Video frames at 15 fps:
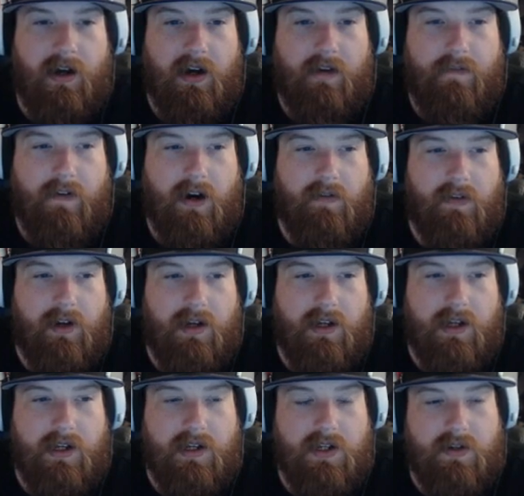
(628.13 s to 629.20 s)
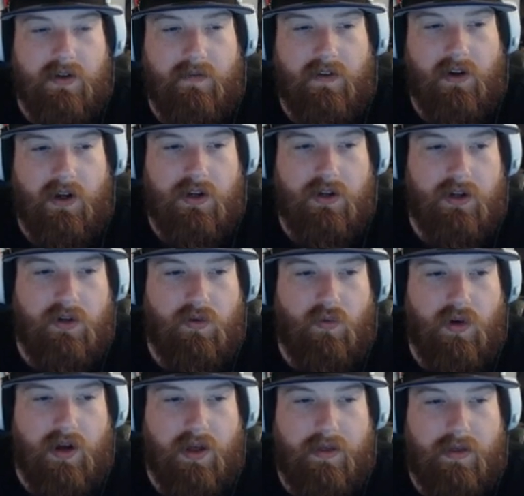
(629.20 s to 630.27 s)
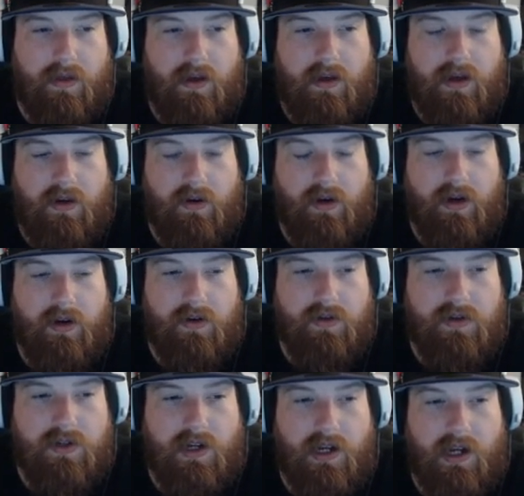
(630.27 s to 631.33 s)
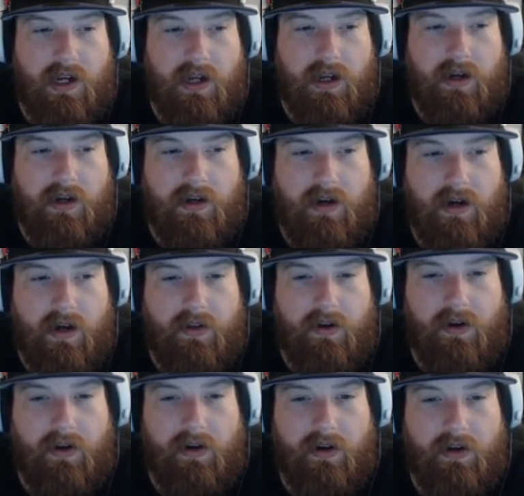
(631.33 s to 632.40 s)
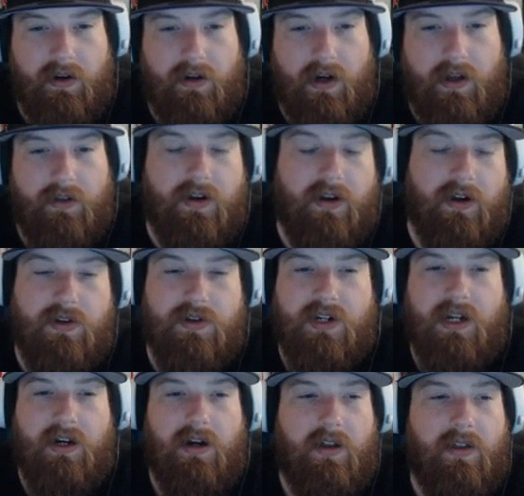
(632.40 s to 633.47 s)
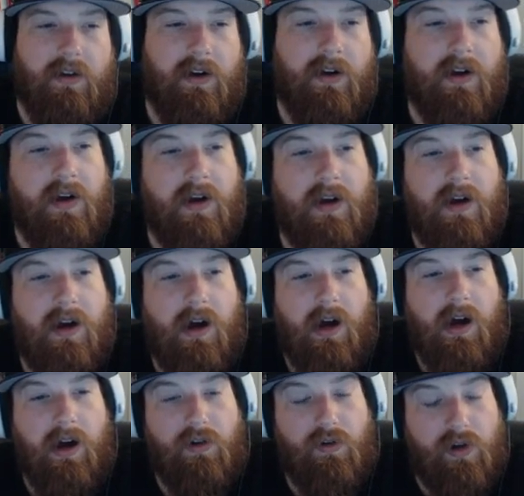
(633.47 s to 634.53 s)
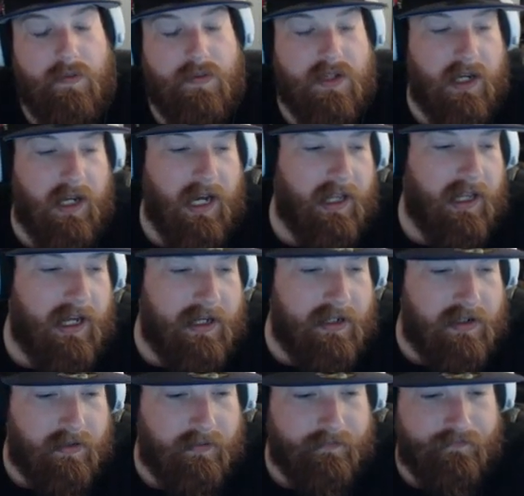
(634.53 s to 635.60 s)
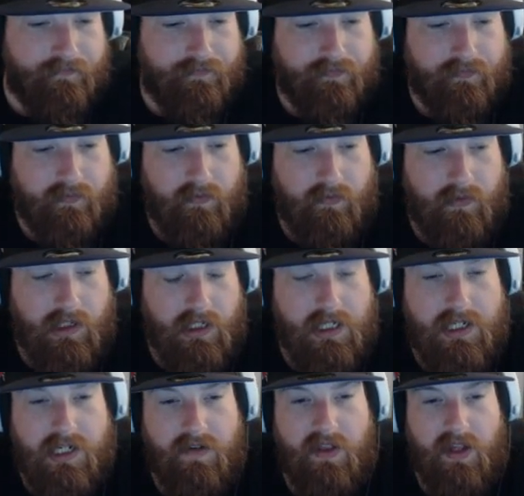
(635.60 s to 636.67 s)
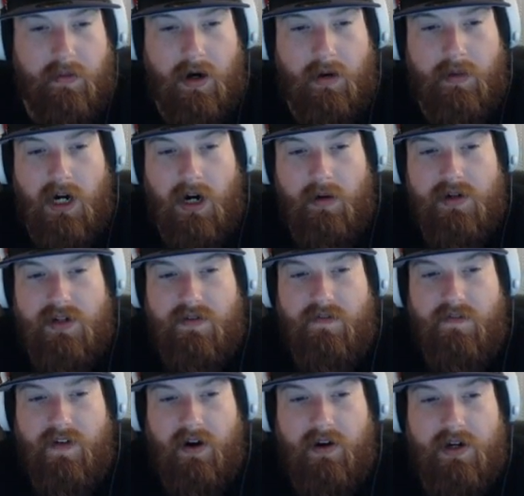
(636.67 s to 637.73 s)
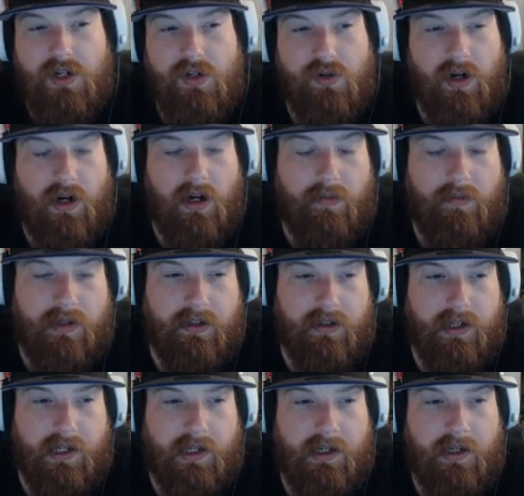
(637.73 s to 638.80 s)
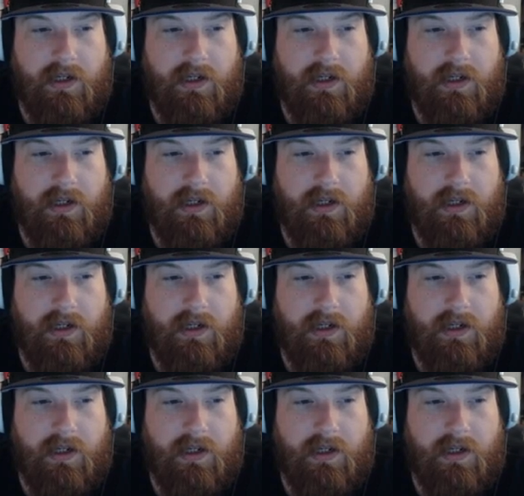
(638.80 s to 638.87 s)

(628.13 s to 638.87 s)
Farva is very good with heroes and other heroes and other creeps and allies. He's giving them armor. Armor is a very strong ability.